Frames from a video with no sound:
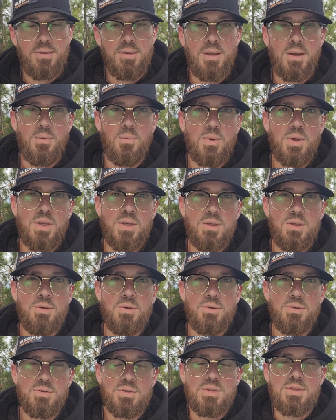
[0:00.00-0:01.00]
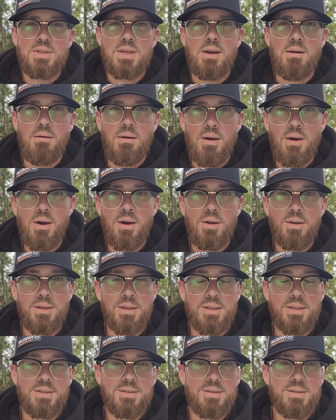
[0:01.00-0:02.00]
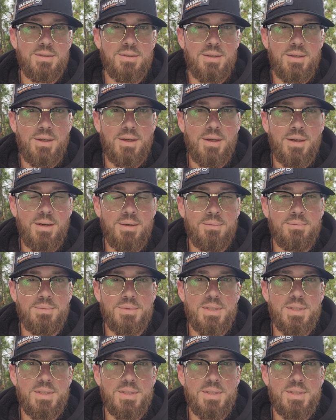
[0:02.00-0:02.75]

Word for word: that we use as alcoholics um,